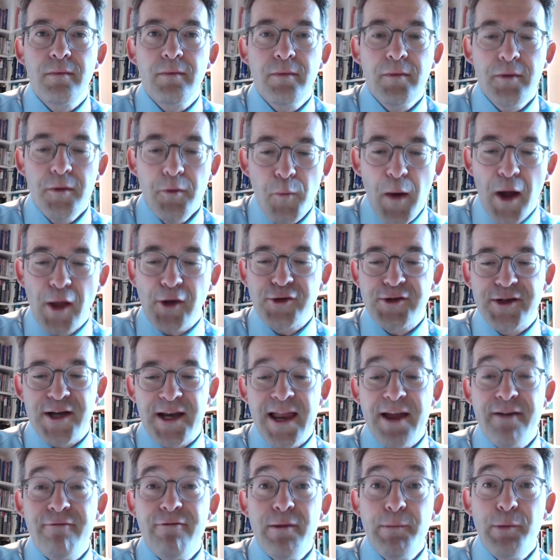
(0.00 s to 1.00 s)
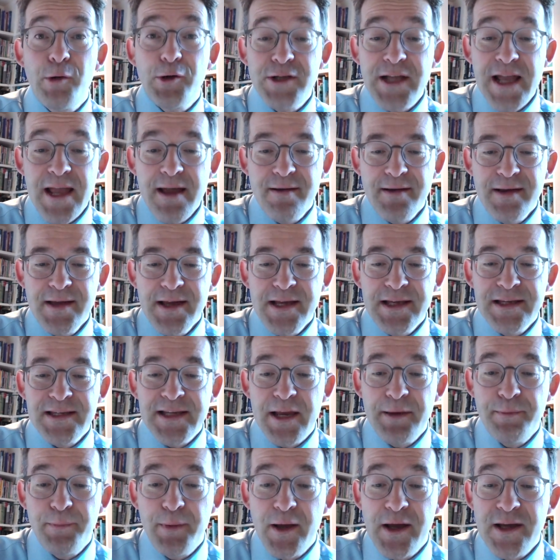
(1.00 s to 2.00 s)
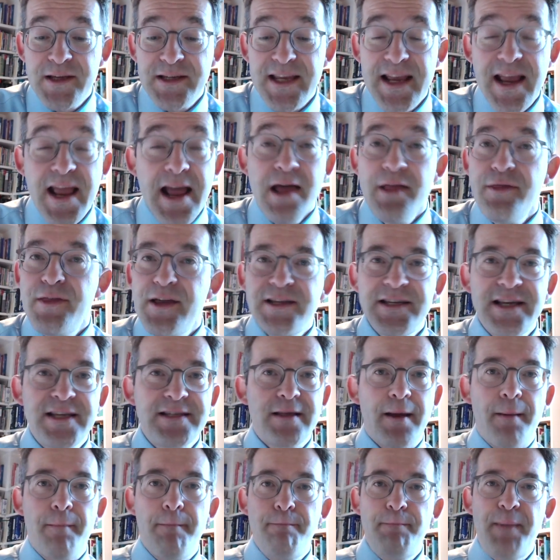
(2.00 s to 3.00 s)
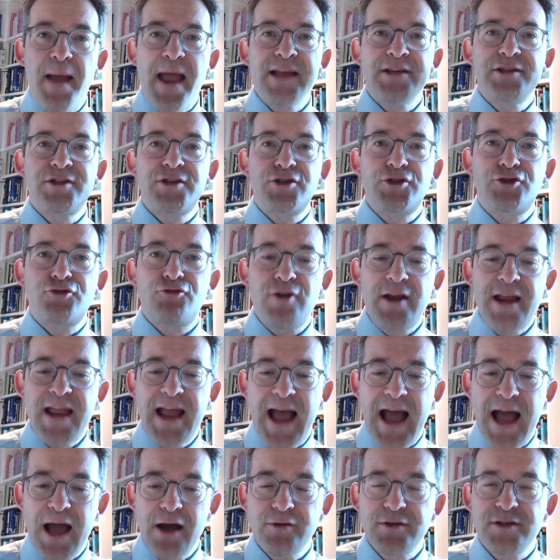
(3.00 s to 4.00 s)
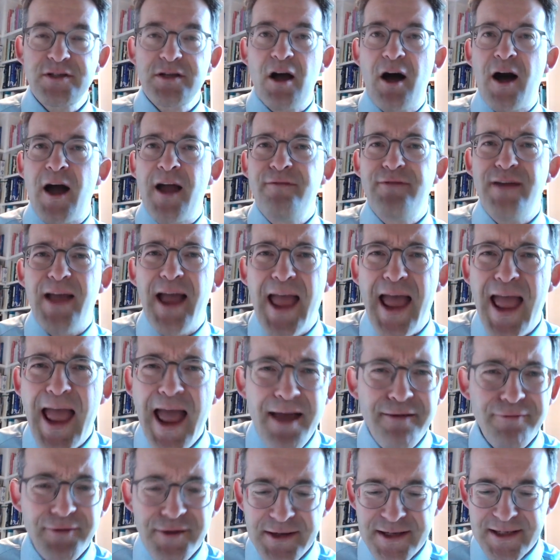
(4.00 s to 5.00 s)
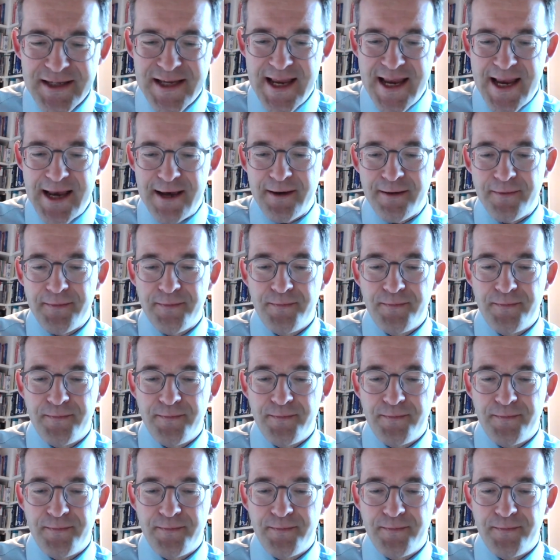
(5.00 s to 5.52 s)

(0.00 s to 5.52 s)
"Well done, everybody," said Percy. "This is the best tree house I've ever seen."